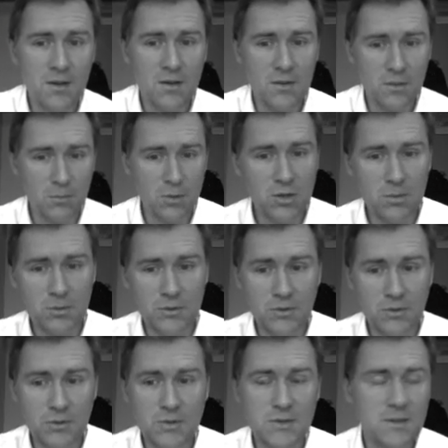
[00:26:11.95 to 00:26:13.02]
the model
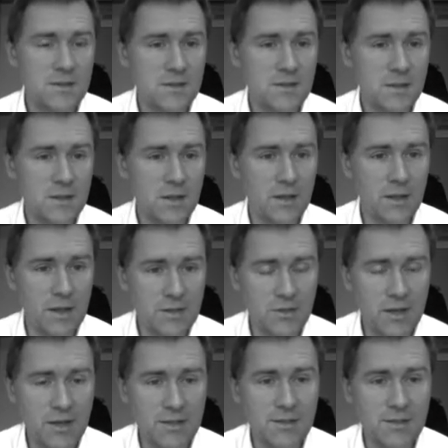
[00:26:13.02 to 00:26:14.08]
produces an
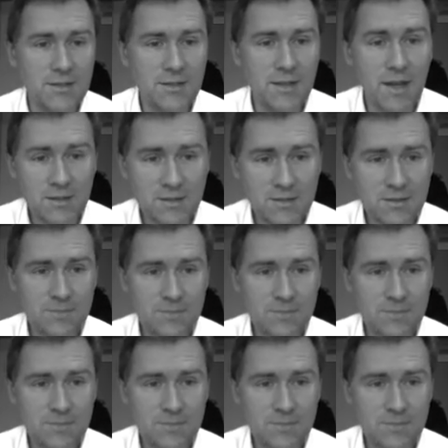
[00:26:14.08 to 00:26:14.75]
educated guess.